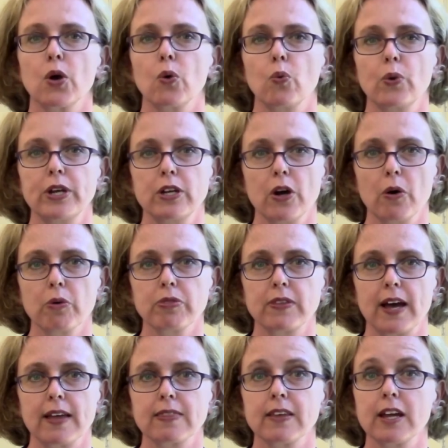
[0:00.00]
we note
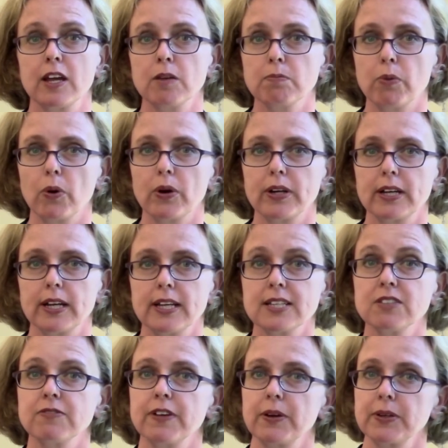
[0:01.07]
that the input is
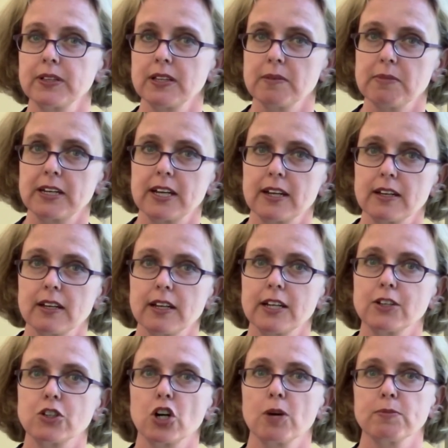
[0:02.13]
very limited in
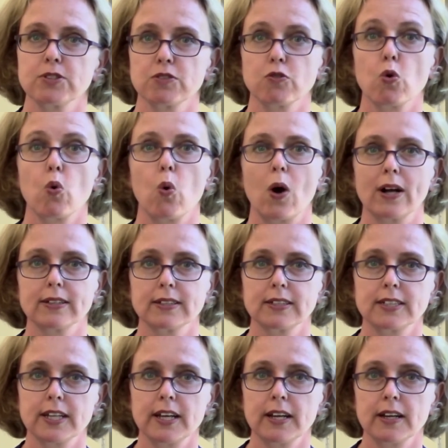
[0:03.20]
terms of
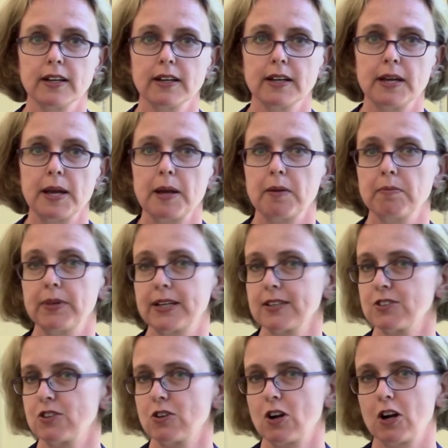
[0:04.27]
quantity because
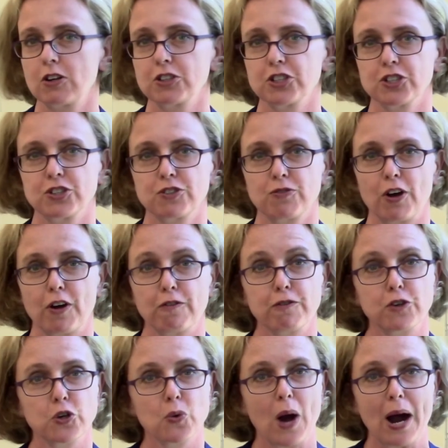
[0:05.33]
there are just a
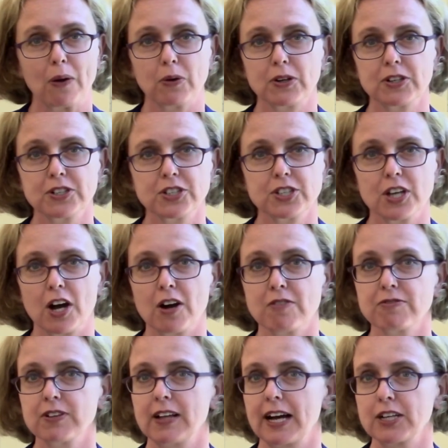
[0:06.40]
few hours
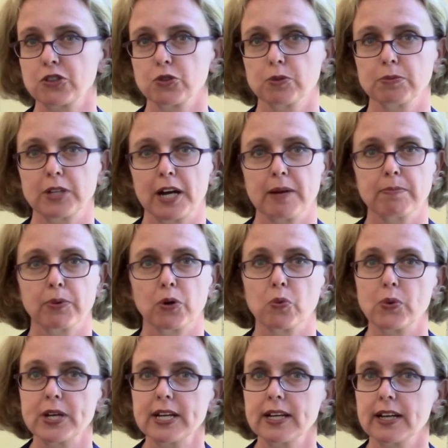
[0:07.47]
of classroom time per
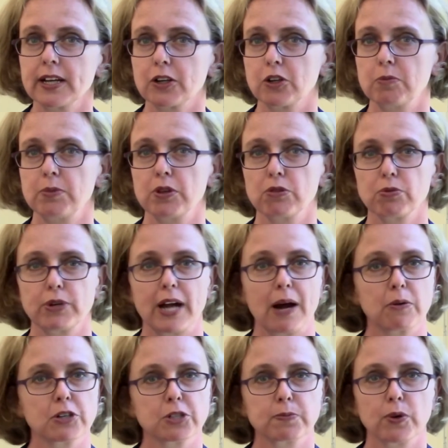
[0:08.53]
week. It could be 3
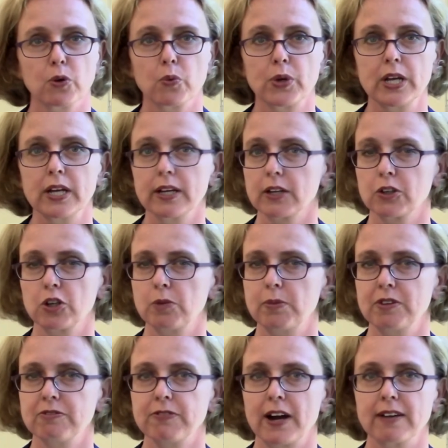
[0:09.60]
hours per week, it could be
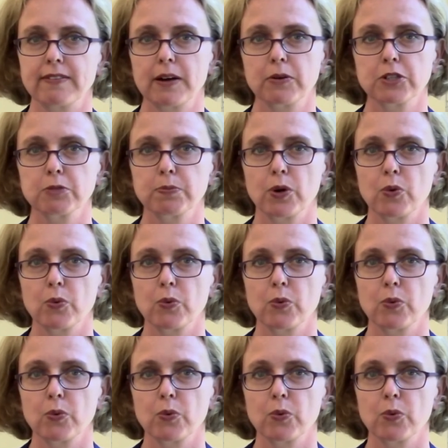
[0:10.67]
5 hours per